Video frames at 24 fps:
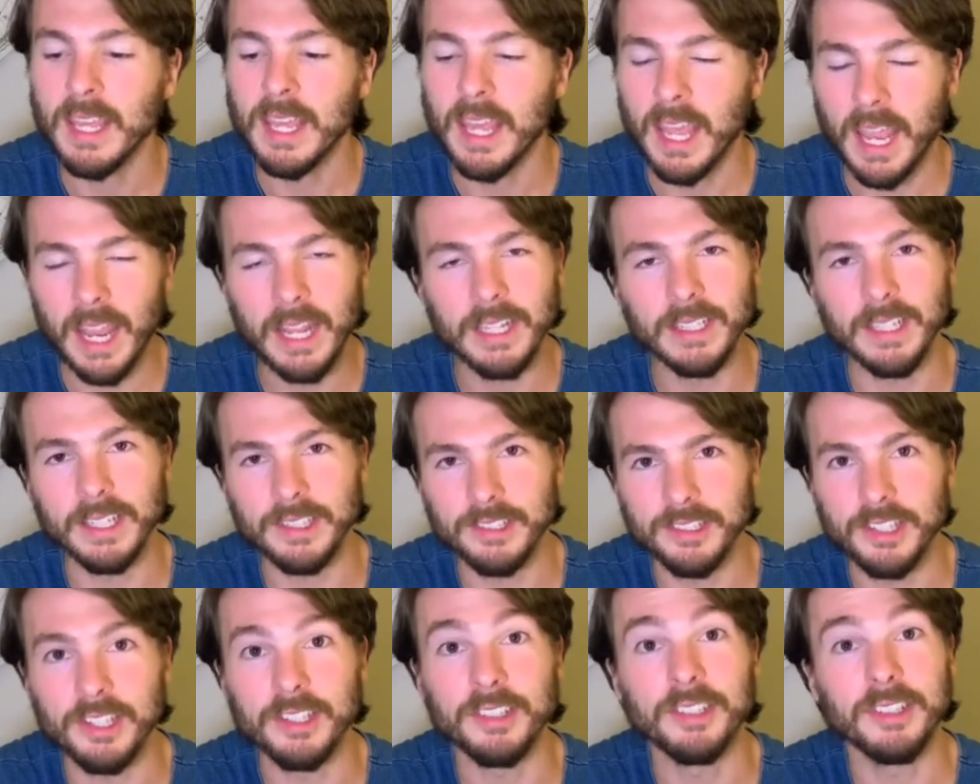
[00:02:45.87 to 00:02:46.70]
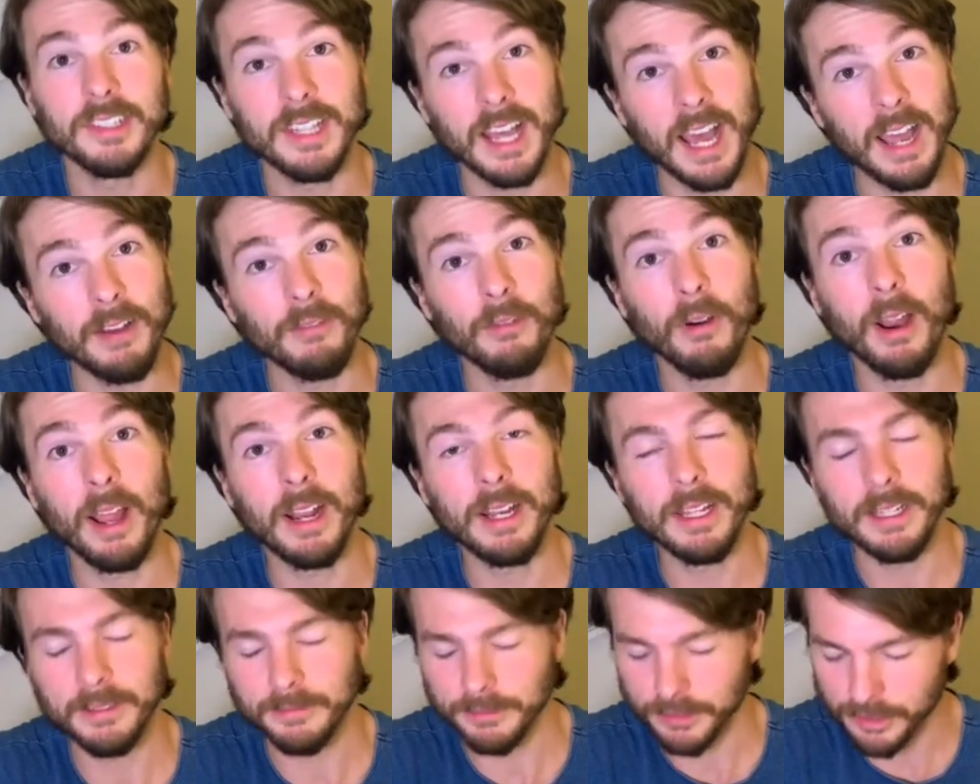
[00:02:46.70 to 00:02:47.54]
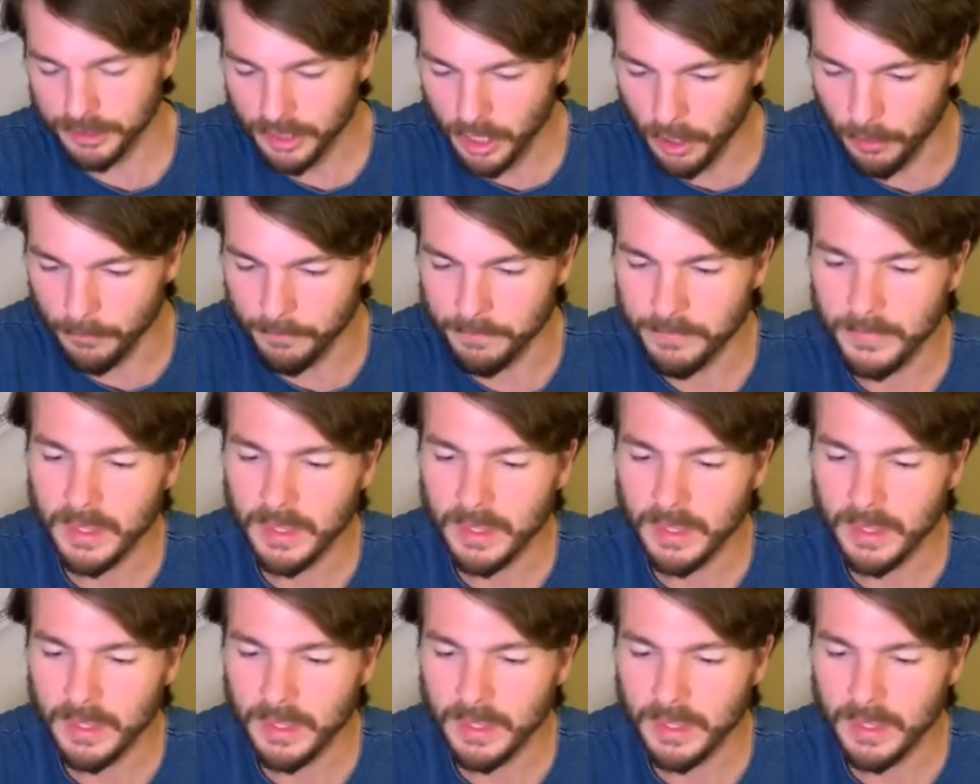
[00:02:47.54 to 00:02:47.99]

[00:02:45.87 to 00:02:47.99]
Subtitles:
And let's just dive right in. So,